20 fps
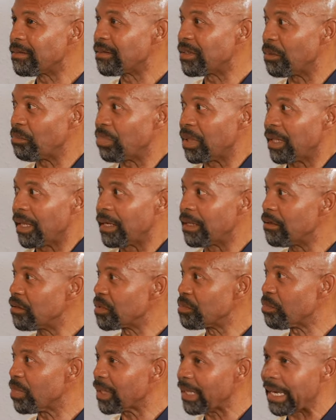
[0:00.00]
the pl
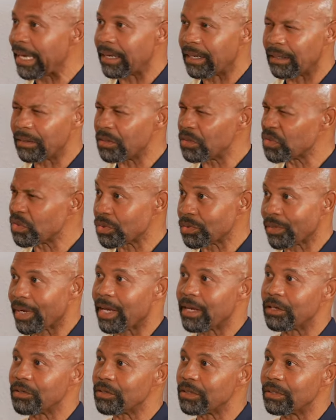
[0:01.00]
there's planning, there's
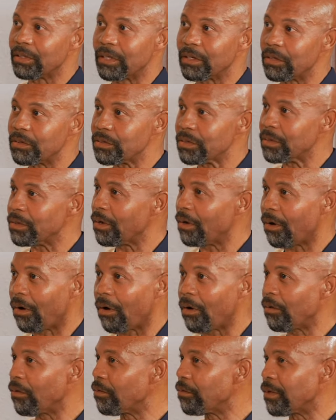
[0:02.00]
strategy that goes into
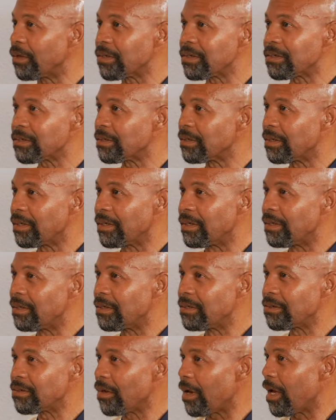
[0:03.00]
all of this.
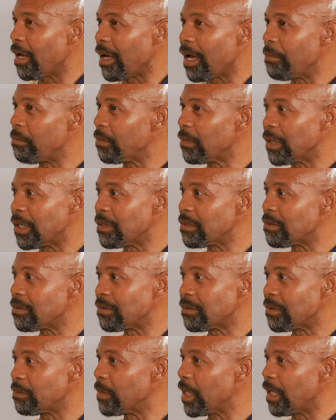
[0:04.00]
So I, I
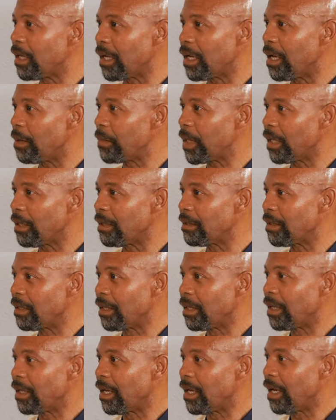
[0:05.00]
guess to me, I mean,
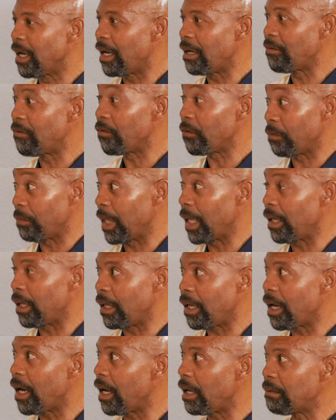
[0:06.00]
for
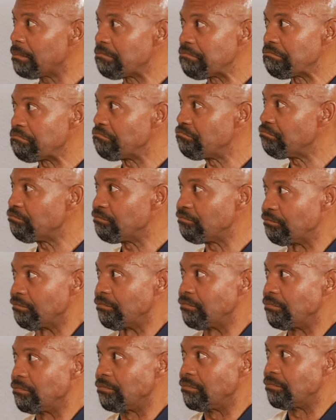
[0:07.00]
me, I
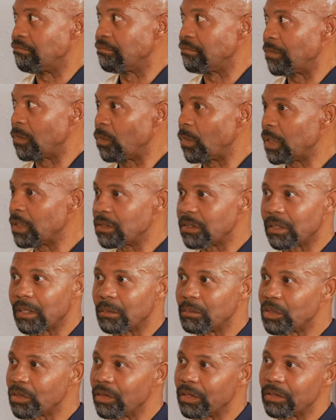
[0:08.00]
what is it
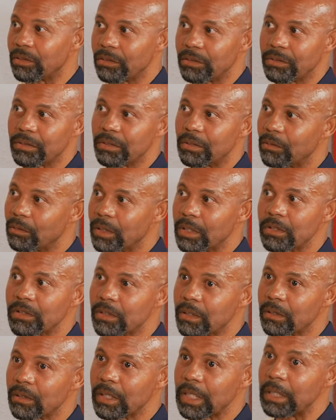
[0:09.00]
I'm trying to achieve? What
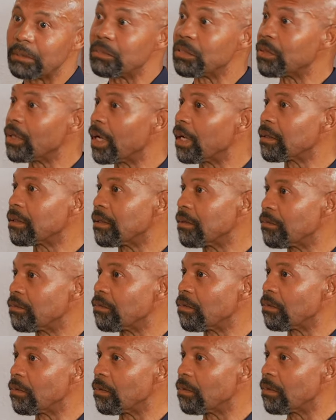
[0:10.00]
is it the
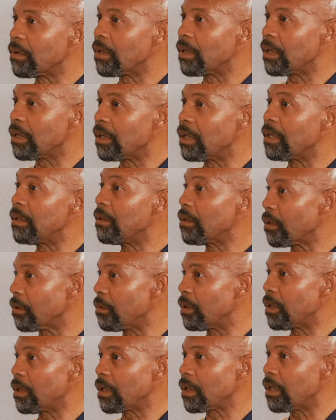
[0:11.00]
objective in the
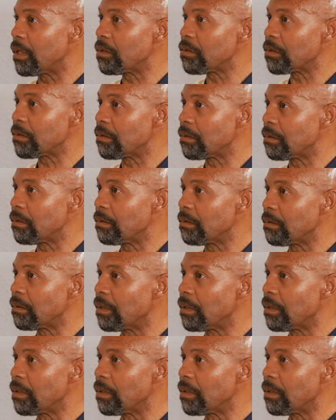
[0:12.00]
communication?